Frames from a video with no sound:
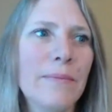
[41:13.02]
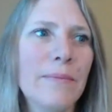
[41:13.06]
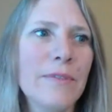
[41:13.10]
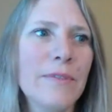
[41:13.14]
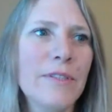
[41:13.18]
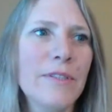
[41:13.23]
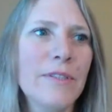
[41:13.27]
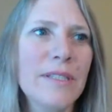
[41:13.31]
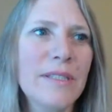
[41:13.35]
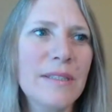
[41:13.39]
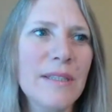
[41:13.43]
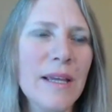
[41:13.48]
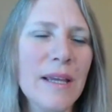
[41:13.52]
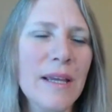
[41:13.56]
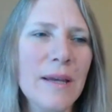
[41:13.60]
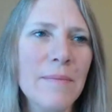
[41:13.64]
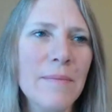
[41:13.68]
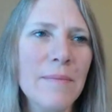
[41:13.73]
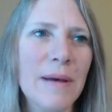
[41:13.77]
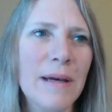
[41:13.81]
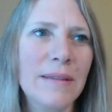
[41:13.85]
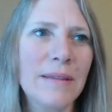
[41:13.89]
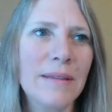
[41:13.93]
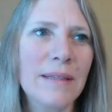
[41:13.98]
just think
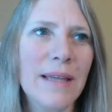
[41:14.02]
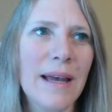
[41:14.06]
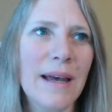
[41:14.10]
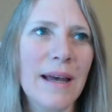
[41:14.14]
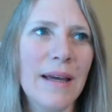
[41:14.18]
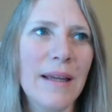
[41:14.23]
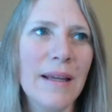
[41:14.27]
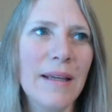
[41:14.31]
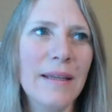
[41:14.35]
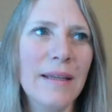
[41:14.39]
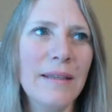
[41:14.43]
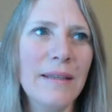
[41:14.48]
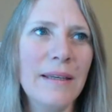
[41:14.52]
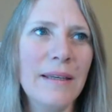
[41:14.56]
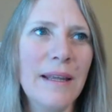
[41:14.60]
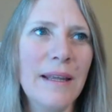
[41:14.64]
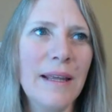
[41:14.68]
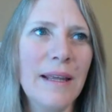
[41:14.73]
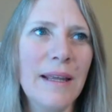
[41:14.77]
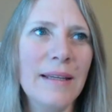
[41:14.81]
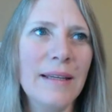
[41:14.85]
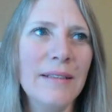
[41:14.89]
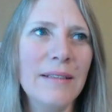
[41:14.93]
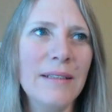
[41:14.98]
about that,
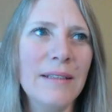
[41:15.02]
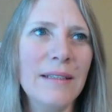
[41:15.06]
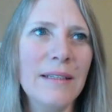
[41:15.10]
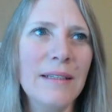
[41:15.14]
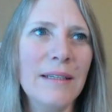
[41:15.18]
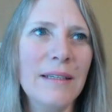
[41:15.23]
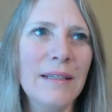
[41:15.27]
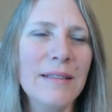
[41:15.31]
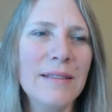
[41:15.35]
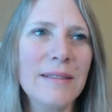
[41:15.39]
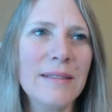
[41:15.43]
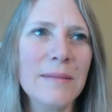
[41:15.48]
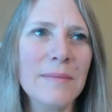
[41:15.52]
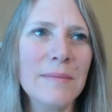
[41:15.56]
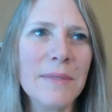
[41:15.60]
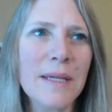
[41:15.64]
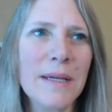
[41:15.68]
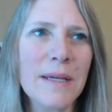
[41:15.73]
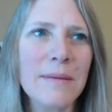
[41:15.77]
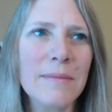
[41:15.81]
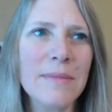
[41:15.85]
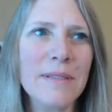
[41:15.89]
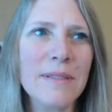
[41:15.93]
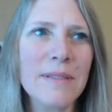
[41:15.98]
and
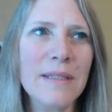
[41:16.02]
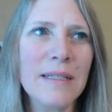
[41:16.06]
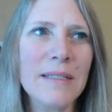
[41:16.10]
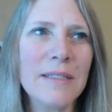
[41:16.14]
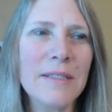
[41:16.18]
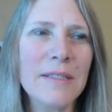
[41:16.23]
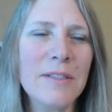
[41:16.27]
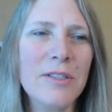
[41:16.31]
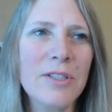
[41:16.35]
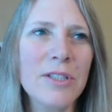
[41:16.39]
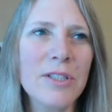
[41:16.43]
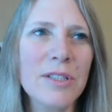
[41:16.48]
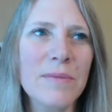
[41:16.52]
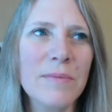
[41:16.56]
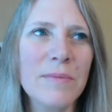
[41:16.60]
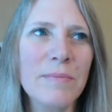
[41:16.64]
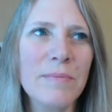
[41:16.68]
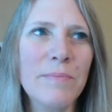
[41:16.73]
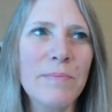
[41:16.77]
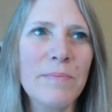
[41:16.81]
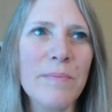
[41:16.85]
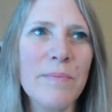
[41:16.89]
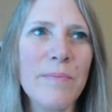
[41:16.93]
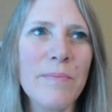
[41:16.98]
sometimes it's just
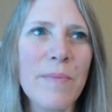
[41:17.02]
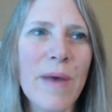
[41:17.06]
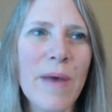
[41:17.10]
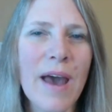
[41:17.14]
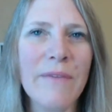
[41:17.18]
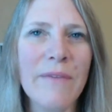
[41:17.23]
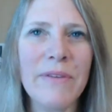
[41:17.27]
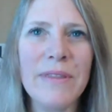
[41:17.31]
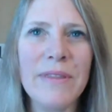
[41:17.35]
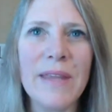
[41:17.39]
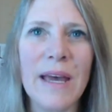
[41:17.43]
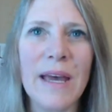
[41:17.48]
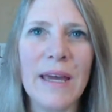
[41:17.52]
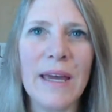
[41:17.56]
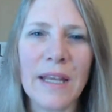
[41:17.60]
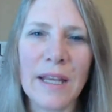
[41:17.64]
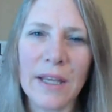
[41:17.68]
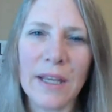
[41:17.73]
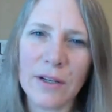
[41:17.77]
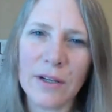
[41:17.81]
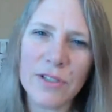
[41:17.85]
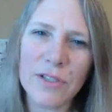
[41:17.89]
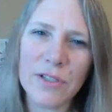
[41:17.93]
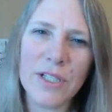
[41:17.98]
having that
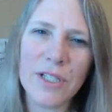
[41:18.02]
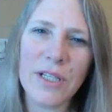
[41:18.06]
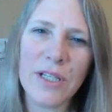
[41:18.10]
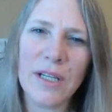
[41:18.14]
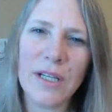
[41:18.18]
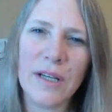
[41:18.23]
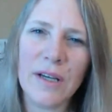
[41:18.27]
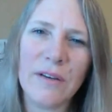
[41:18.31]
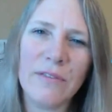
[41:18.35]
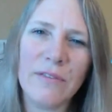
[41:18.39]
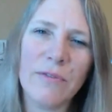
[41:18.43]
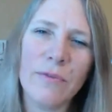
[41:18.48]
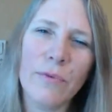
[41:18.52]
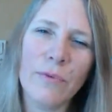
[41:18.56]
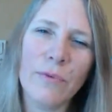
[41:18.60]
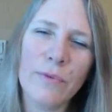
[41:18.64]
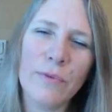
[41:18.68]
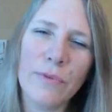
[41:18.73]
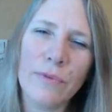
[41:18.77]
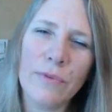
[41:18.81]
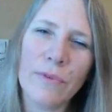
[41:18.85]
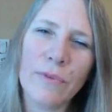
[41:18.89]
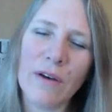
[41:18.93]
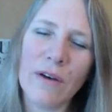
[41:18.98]
energy of
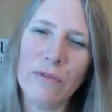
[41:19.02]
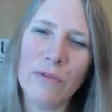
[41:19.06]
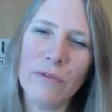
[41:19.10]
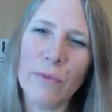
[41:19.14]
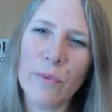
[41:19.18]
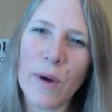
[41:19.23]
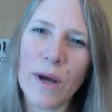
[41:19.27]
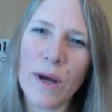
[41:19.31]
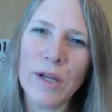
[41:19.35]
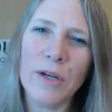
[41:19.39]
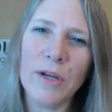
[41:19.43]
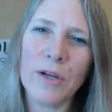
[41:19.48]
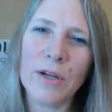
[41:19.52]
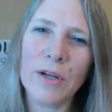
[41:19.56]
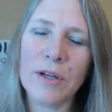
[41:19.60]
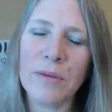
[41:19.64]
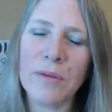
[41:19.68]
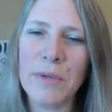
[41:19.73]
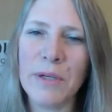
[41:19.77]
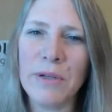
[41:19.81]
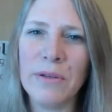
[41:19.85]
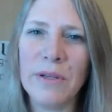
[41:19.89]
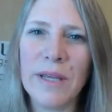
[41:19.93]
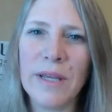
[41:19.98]
what you're
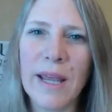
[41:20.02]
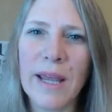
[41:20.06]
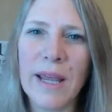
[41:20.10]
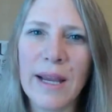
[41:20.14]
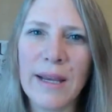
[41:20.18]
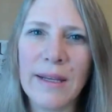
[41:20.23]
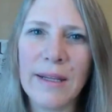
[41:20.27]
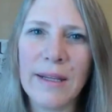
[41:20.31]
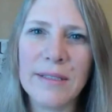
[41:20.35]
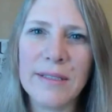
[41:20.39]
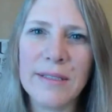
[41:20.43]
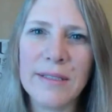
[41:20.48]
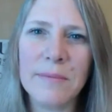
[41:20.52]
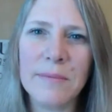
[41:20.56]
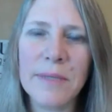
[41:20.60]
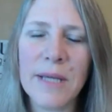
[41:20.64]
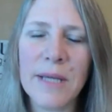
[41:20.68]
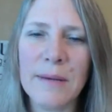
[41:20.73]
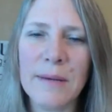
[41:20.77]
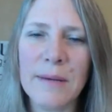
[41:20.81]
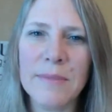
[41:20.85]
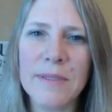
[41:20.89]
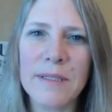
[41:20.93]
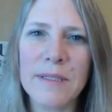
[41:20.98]
communicating.
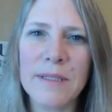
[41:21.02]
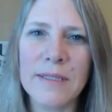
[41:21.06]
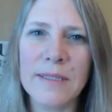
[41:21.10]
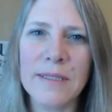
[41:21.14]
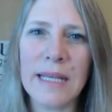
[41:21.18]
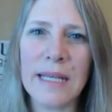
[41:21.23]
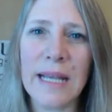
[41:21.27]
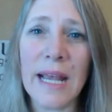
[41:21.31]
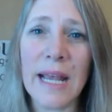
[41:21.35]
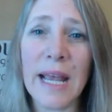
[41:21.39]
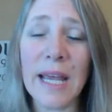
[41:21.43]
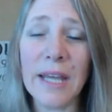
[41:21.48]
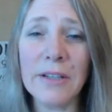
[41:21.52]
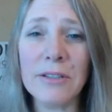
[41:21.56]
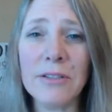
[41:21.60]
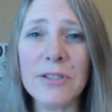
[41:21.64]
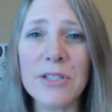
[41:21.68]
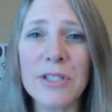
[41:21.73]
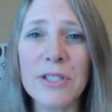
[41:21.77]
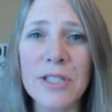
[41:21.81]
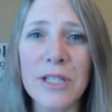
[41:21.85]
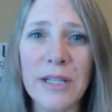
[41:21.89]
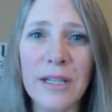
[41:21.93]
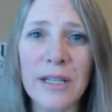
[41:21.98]
Sometimes, because the
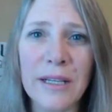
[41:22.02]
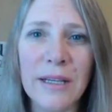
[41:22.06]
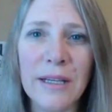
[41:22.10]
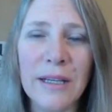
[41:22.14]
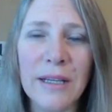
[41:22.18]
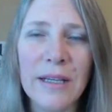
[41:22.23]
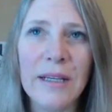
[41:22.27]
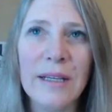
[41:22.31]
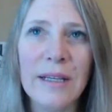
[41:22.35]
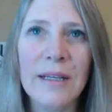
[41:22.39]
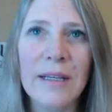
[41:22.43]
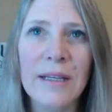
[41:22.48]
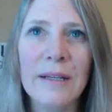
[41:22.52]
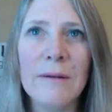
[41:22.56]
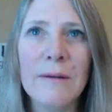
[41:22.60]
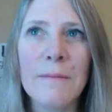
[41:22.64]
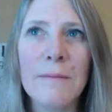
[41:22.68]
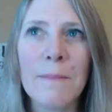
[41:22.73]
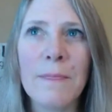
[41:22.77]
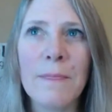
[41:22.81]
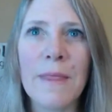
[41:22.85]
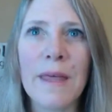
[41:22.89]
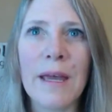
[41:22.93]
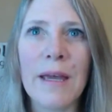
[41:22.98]
energy
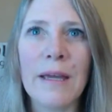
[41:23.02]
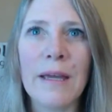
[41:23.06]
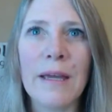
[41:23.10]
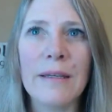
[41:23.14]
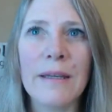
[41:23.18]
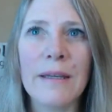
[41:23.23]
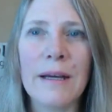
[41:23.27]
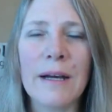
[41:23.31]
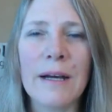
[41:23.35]
that